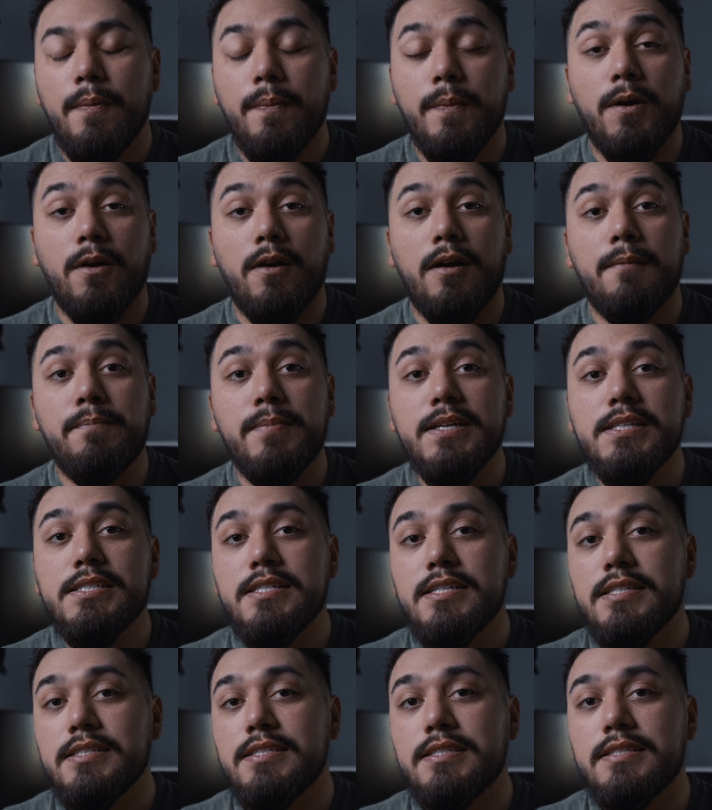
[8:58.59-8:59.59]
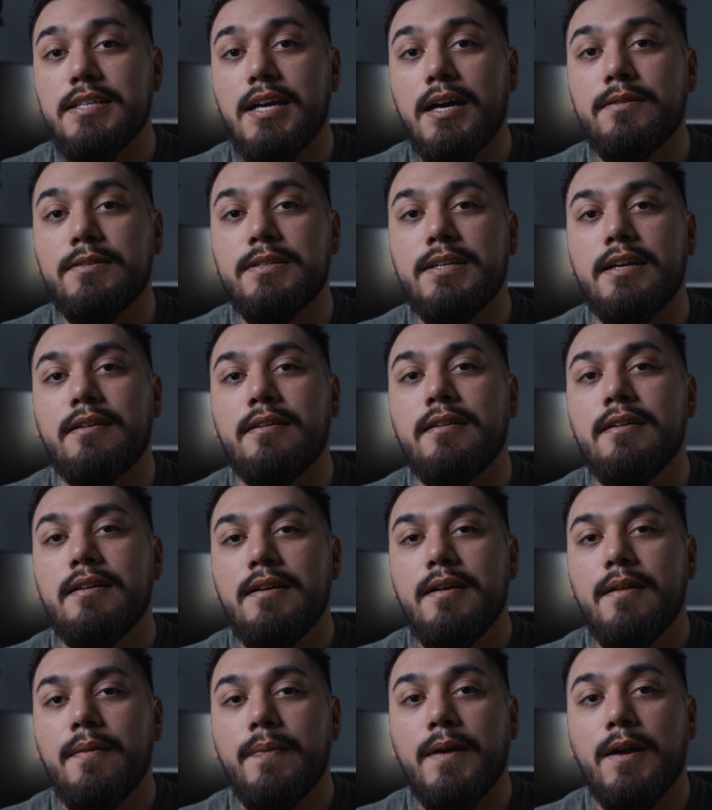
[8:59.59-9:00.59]
There are businesses out there
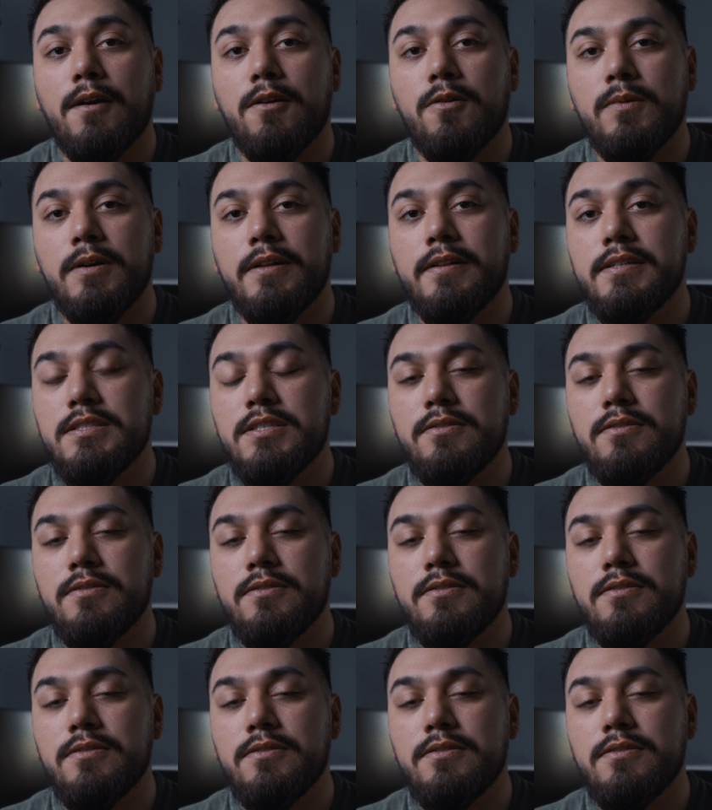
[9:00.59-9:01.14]
that are willing